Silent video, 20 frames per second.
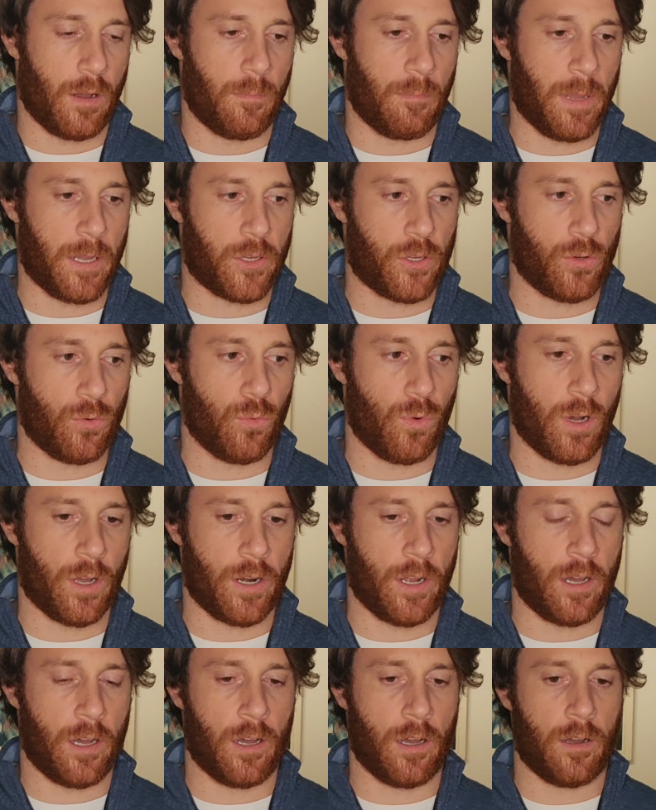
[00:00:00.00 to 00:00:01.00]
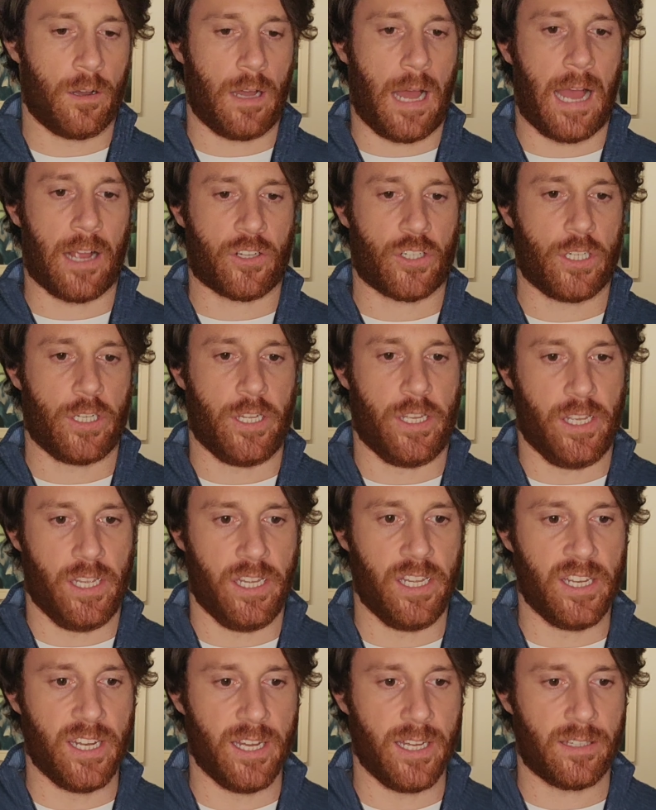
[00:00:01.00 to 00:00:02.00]
make you wanna actually
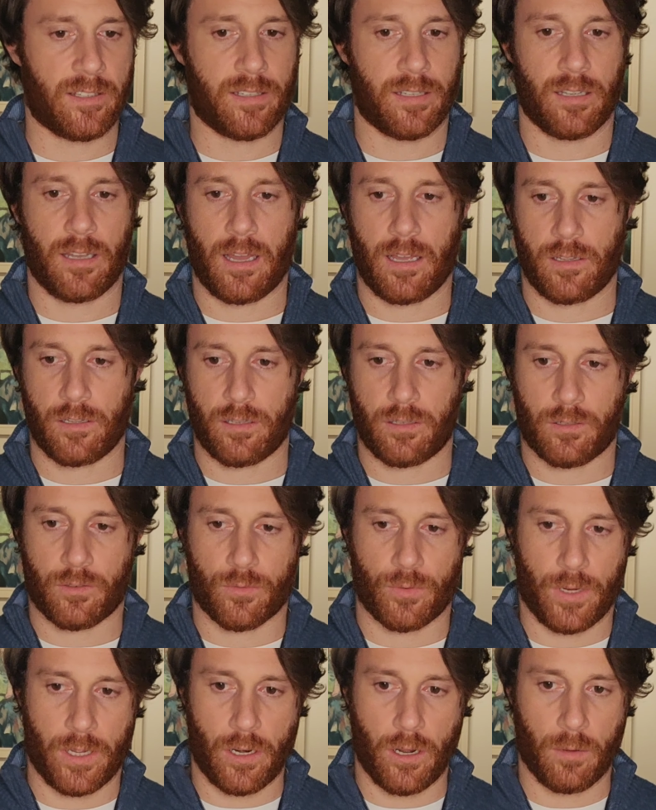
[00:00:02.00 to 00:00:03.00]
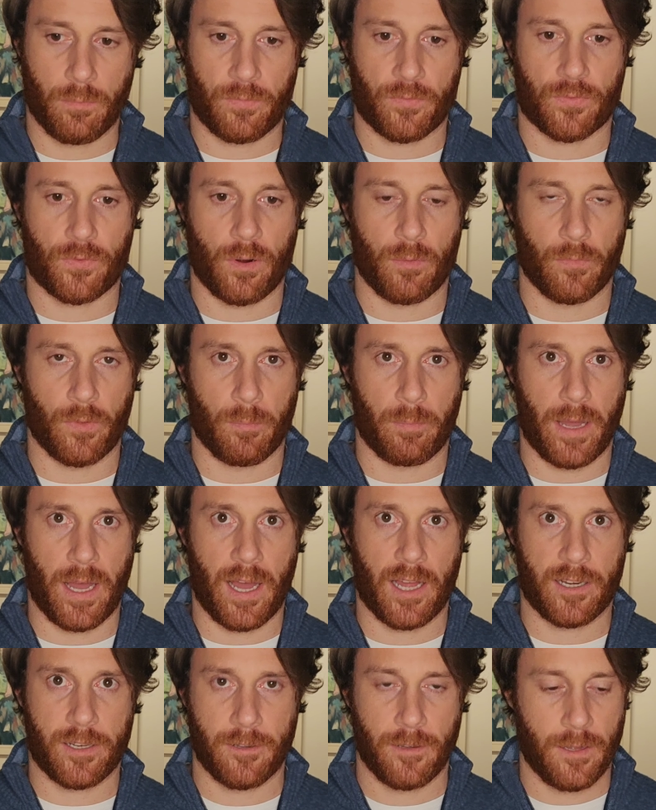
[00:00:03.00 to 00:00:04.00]
eat it straight up from the
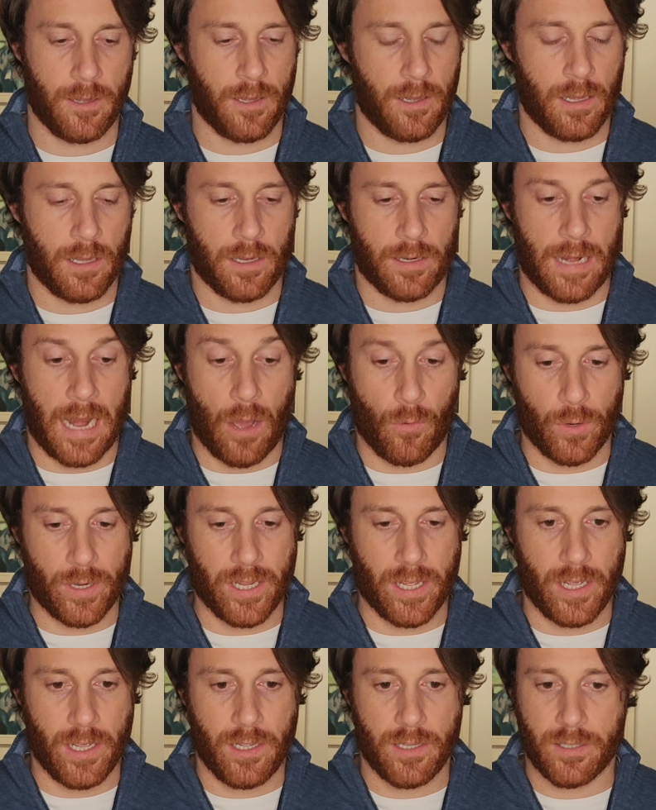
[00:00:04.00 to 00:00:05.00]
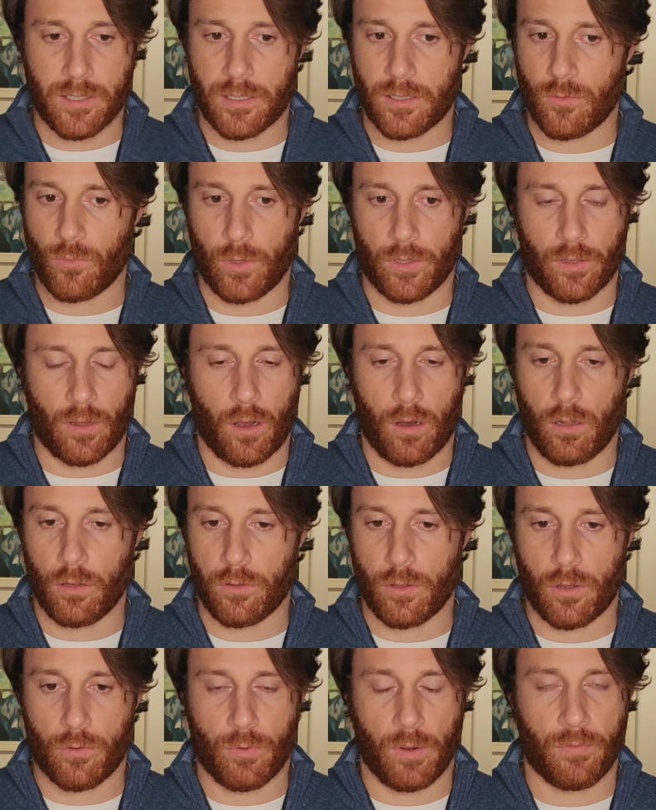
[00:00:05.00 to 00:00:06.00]
bat. Nowadays, with all
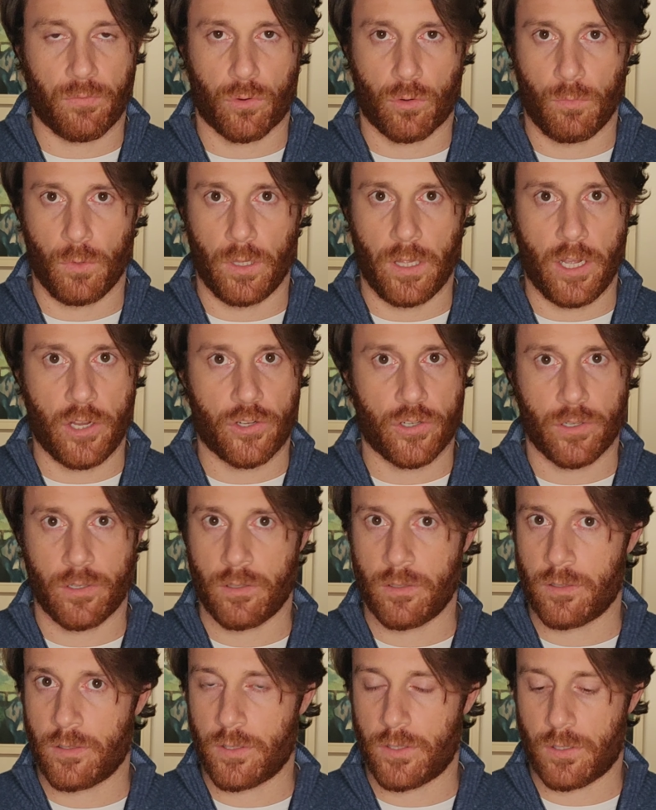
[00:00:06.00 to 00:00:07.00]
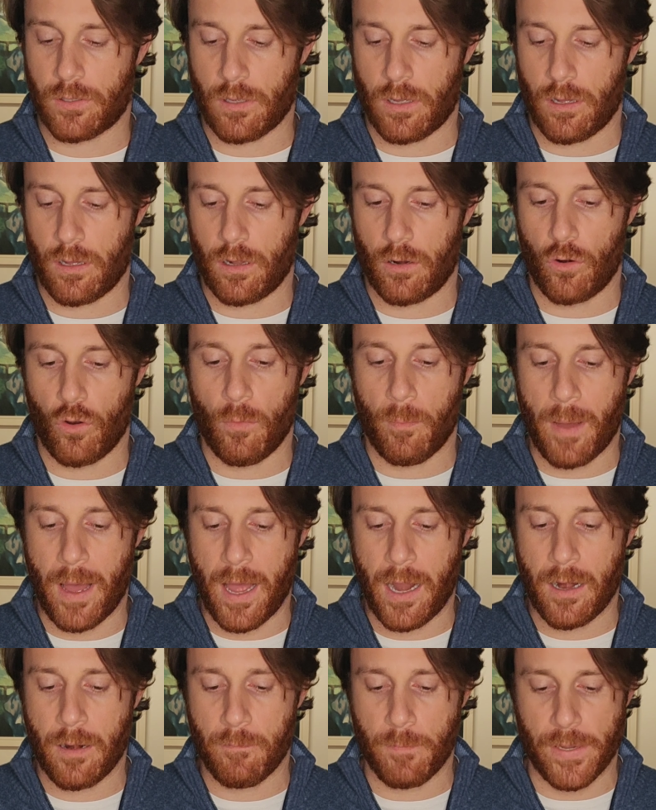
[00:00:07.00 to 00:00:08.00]
the reformulations, Le
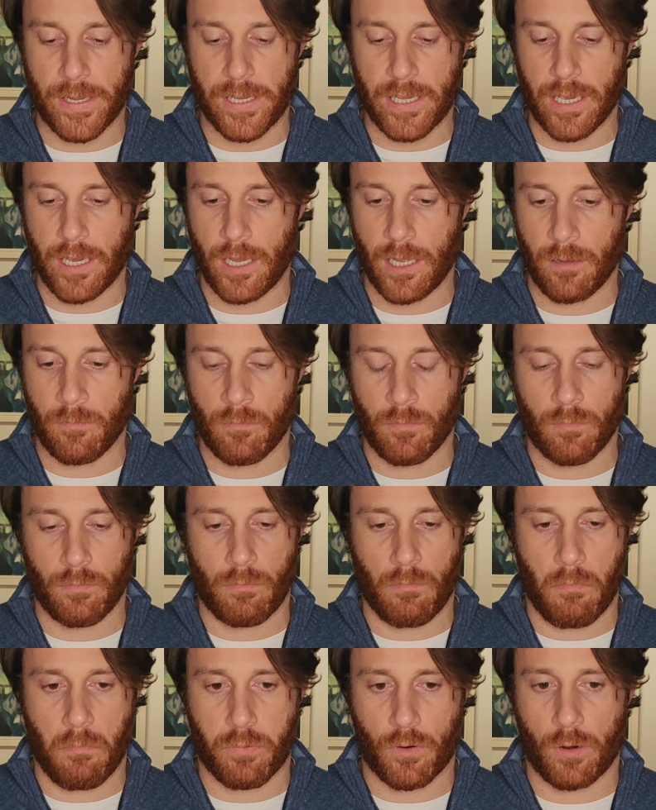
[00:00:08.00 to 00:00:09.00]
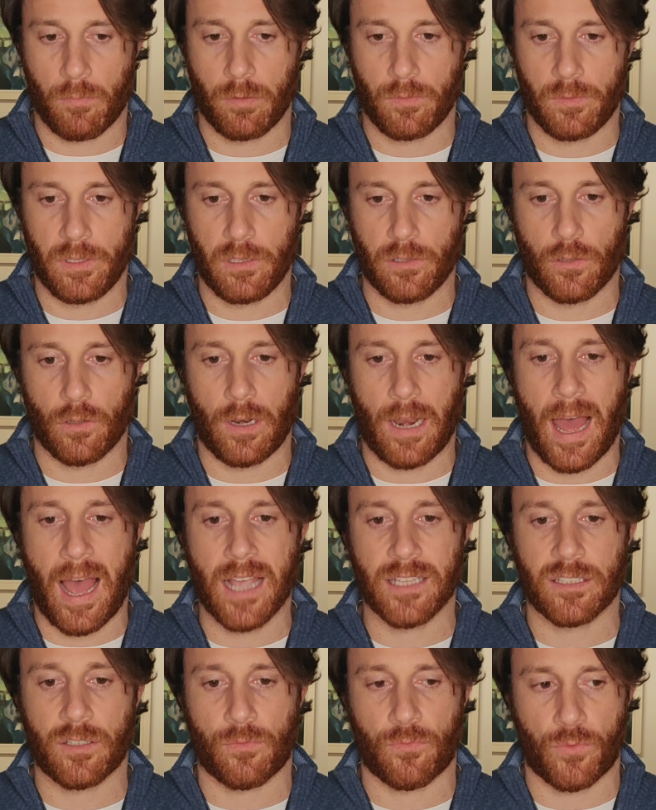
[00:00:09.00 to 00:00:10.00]
Mal became probably the
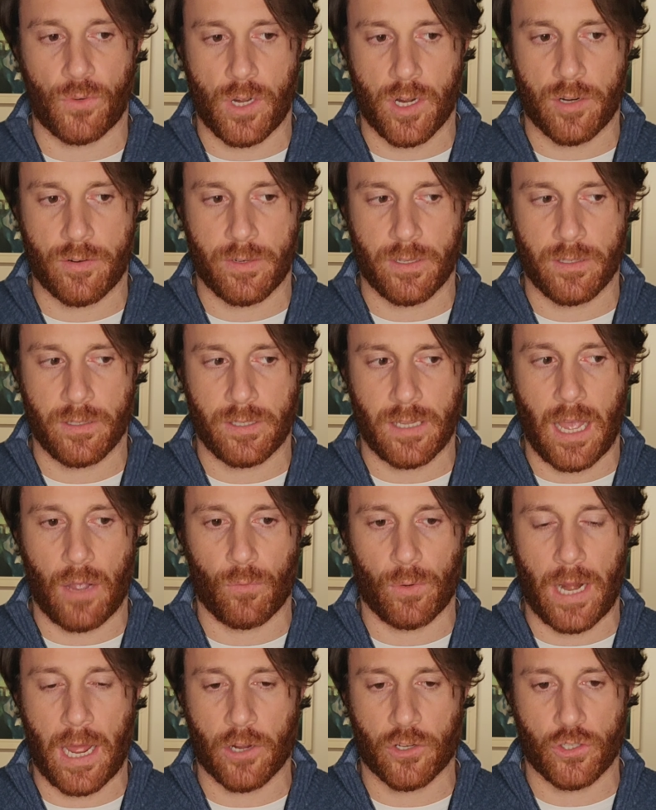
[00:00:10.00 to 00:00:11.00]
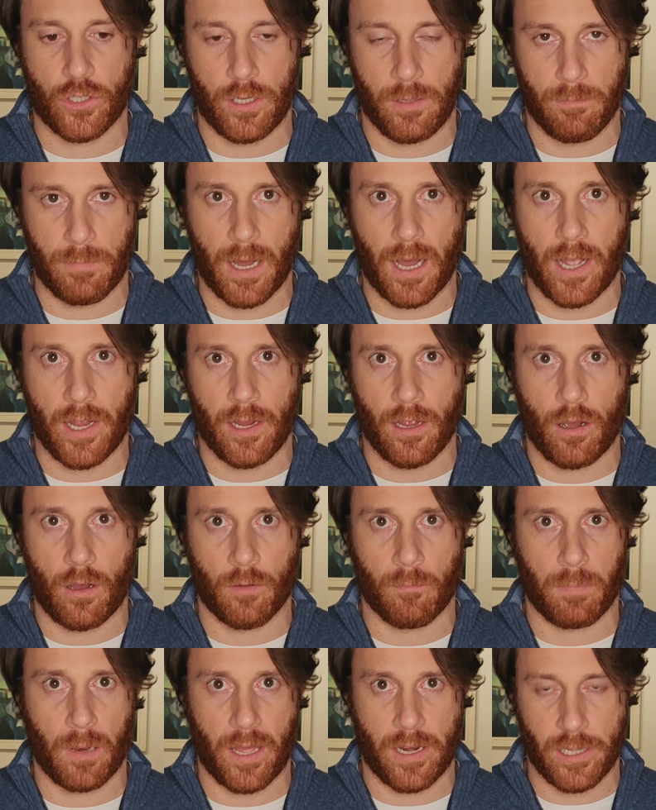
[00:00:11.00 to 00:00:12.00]
last fragrance I would actually buy
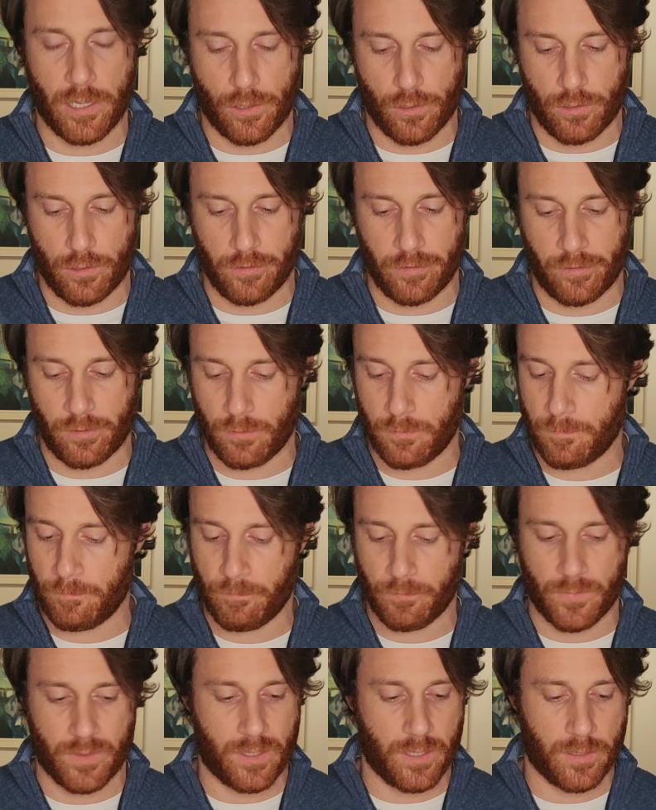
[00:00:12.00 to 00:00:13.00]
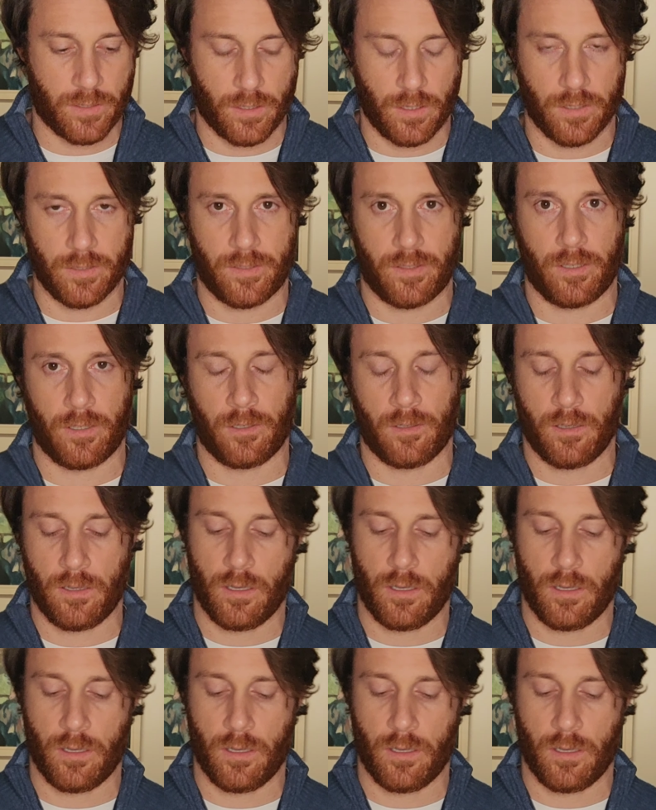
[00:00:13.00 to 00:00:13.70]
on planet Earth. Disgusting.